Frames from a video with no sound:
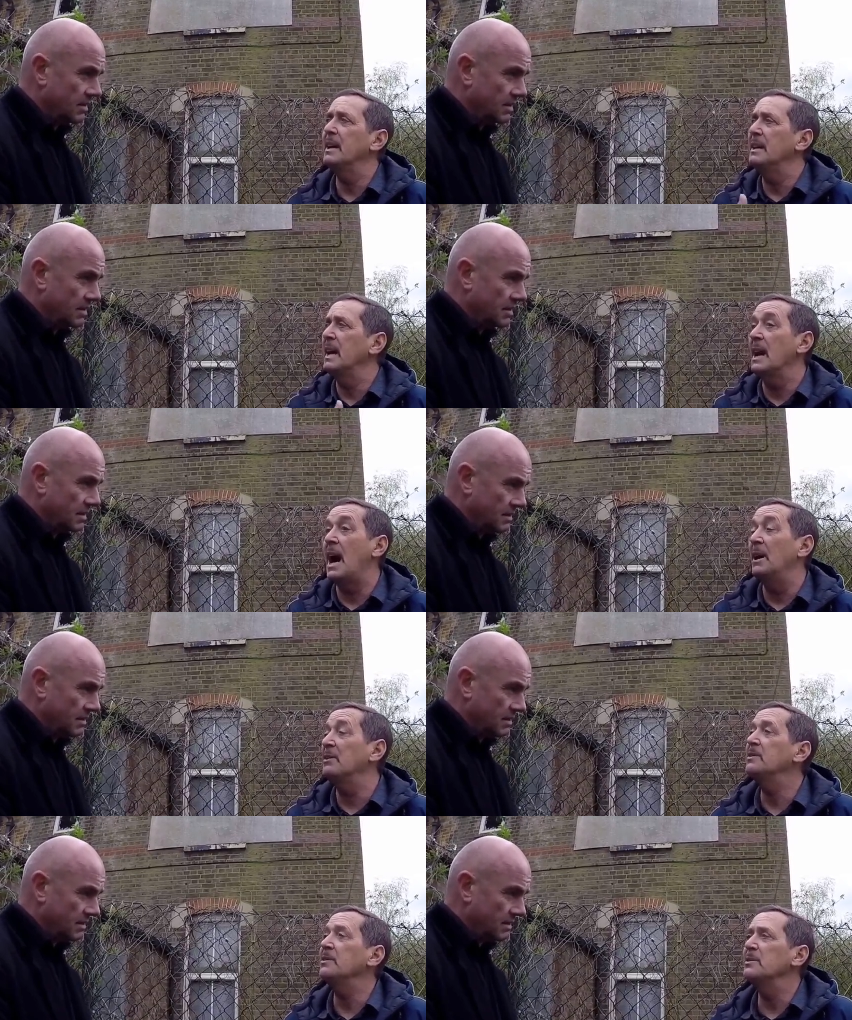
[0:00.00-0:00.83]
Speaker 1: and then
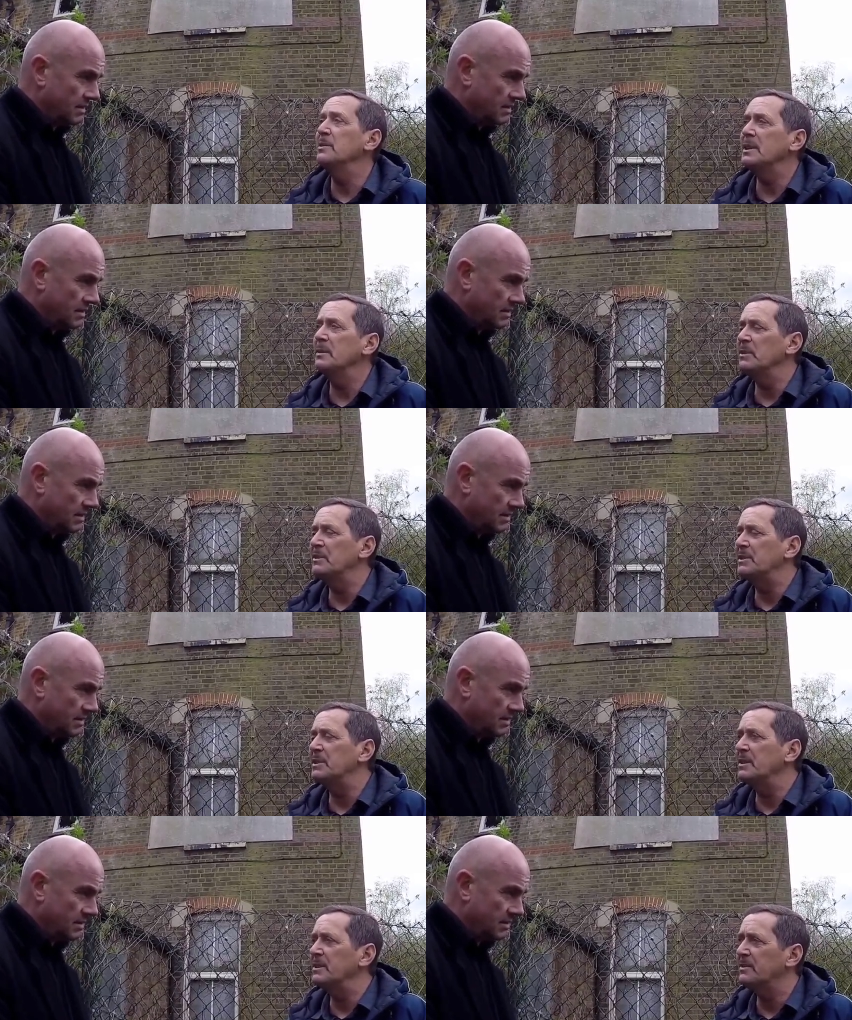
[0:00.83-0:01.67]
on to the
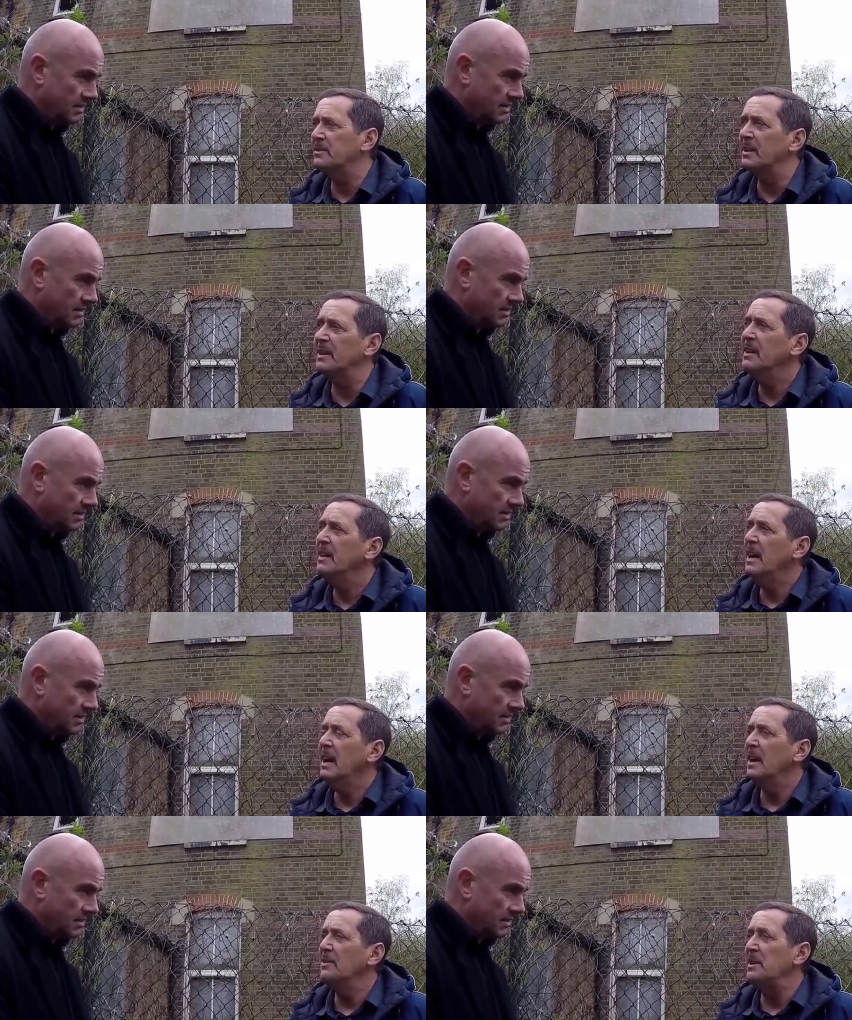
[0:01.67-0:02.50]
mysterious uh,
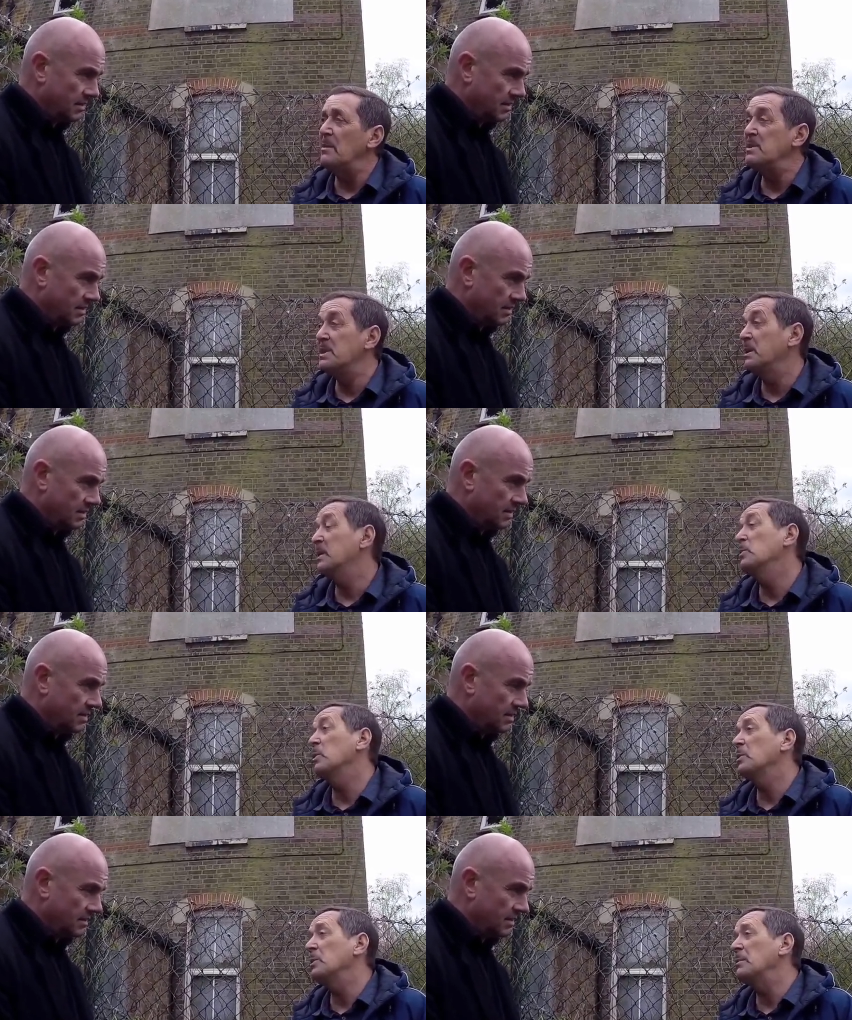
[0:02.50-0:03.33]
uh,
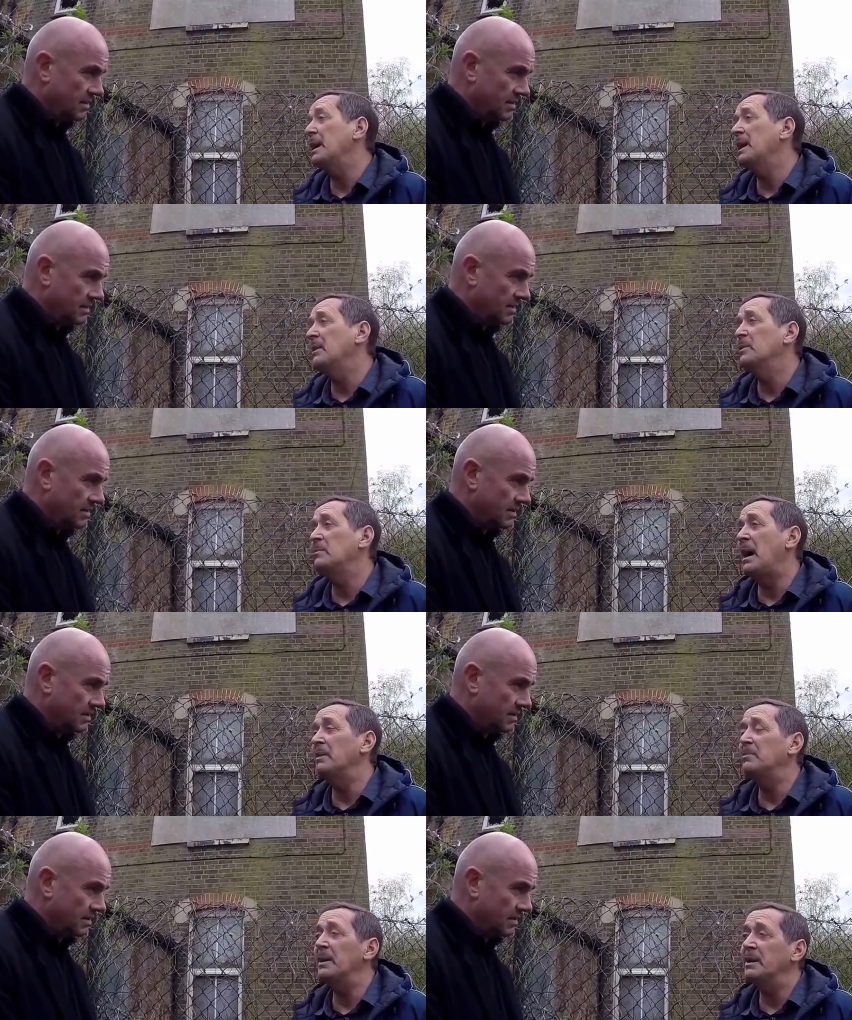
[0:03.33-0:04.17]
cemetery where we might have a
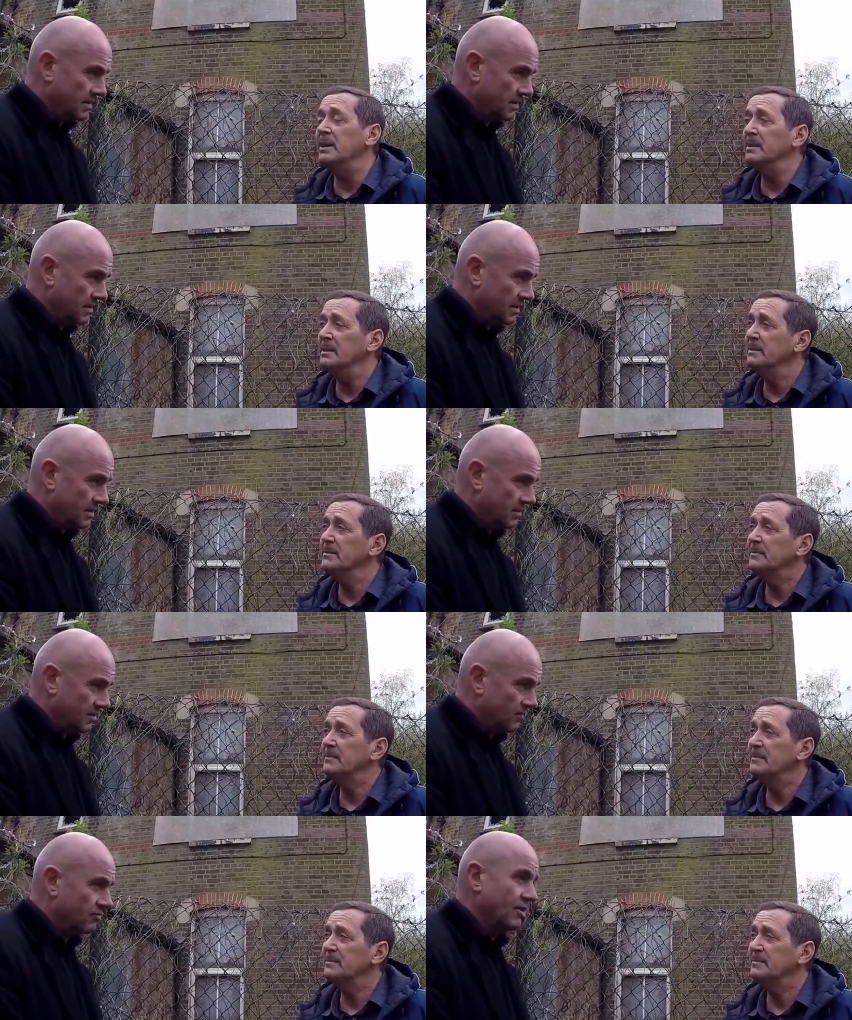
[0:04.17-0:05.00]
mass burial.
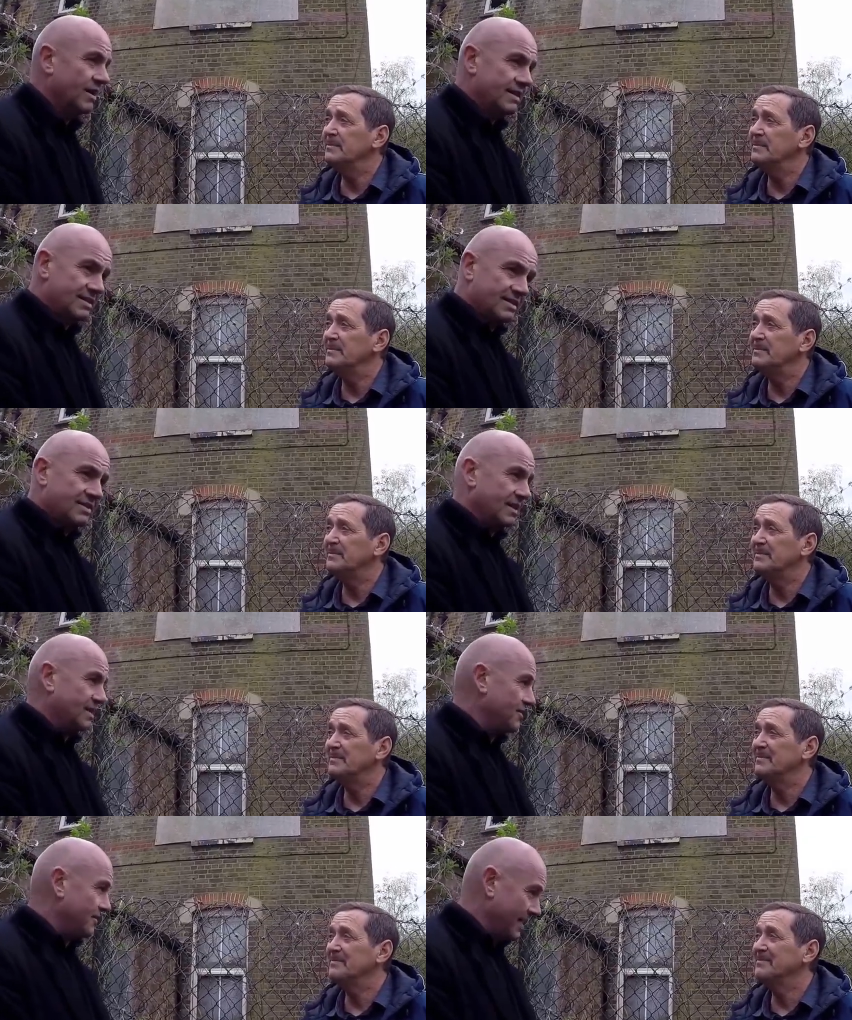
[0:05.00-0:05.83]
Nice,
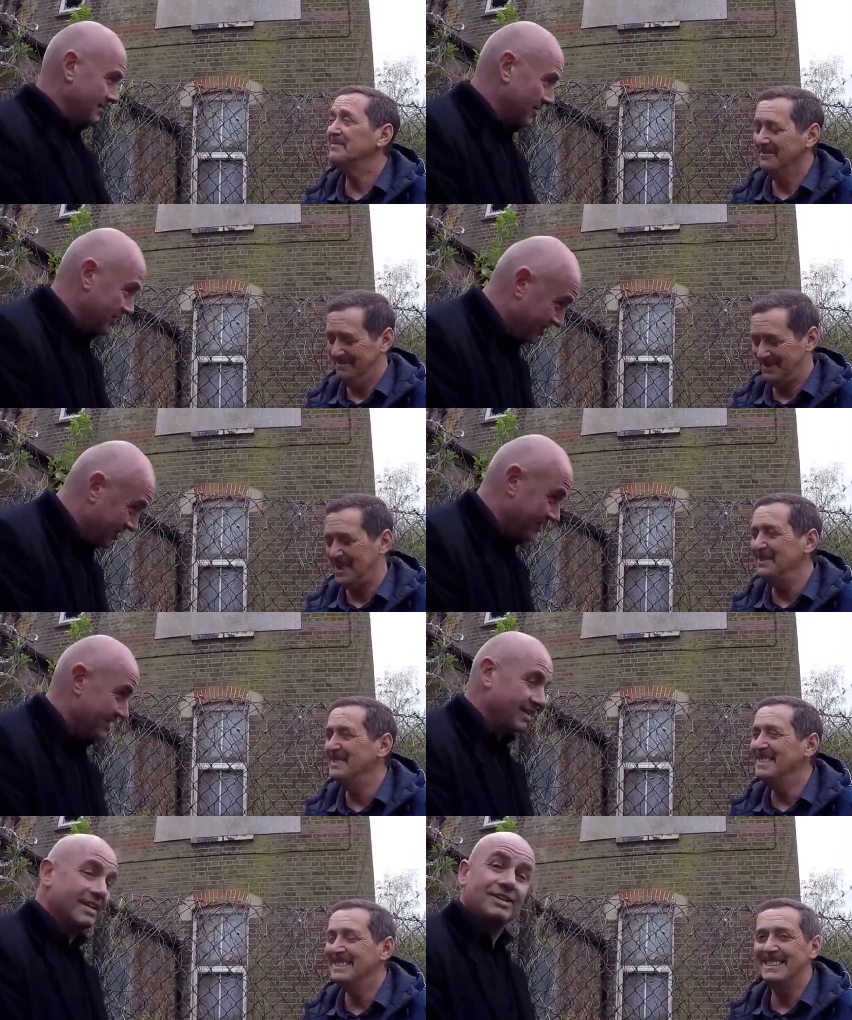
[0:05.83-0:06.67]
Speaker 2: thank you very much.
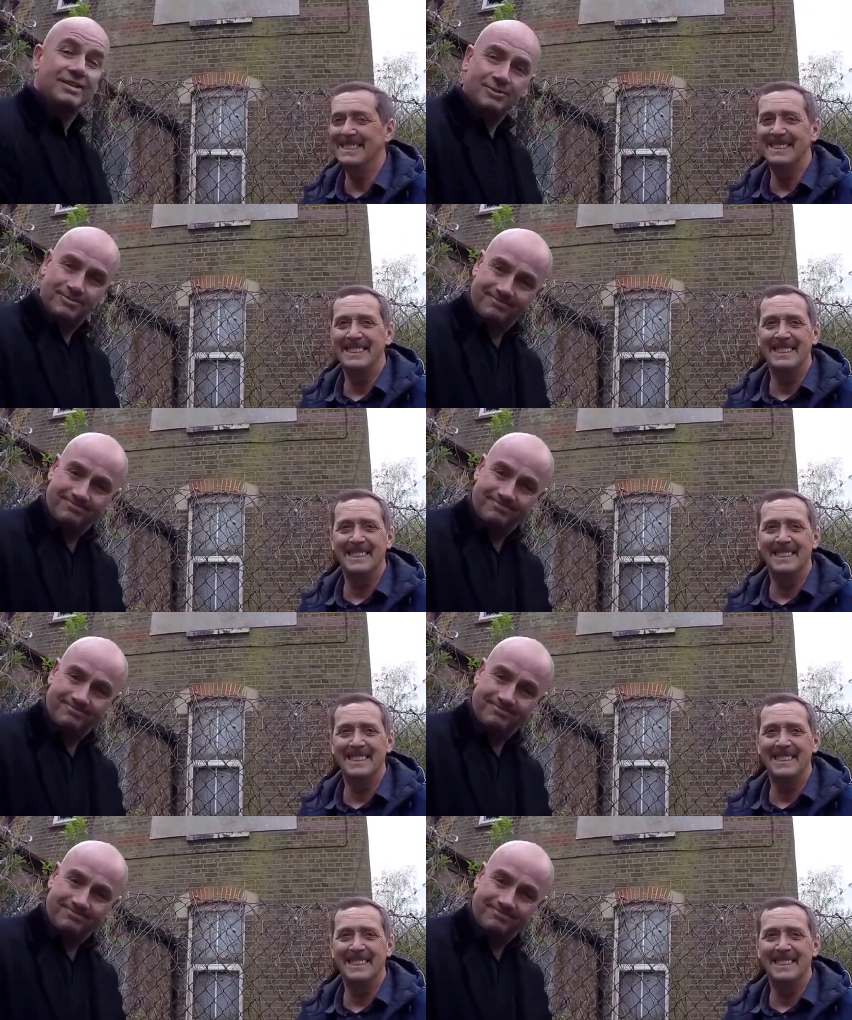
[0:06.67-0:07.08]
Yeah. Thank you.